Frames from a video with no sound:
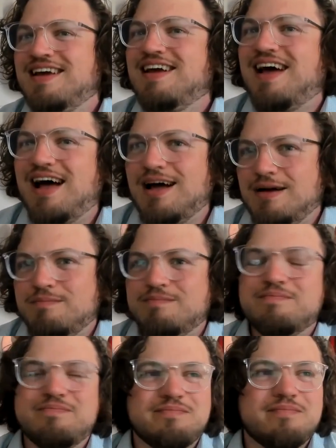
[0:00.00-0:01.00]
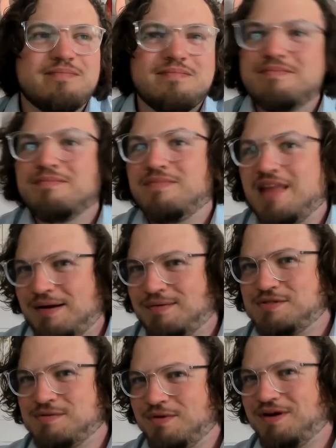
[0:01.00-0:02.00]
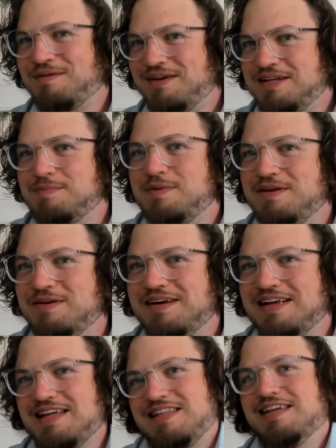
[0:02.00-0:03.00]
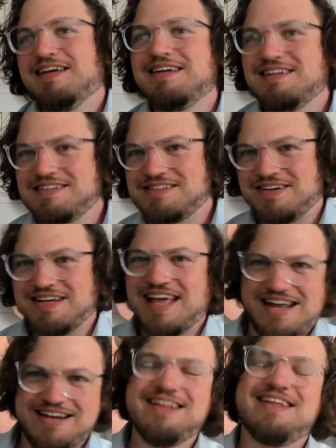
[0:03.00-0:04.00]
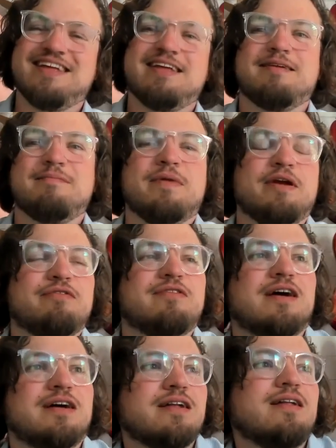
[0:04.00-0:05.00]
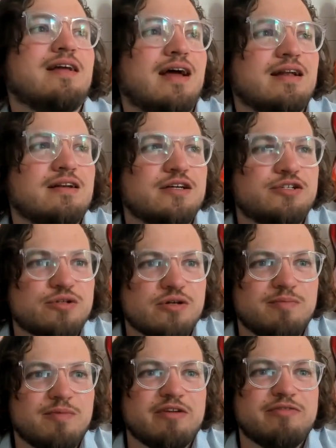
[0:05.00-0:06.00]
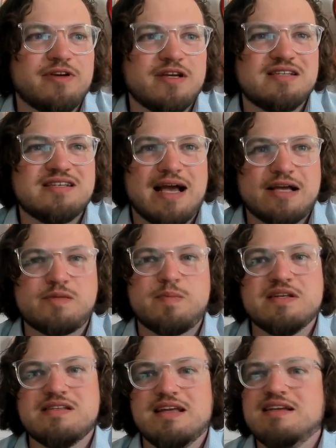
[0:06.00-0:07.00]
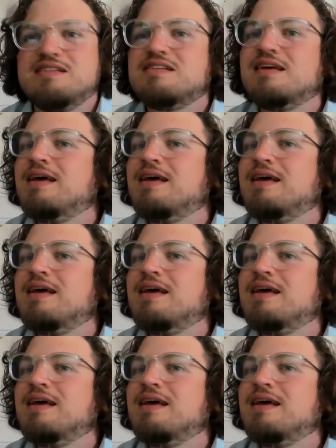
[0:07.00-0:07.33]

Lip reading: That wasn't what I wanted to be doing either. So again, moved on, and I joined my first SaaS business.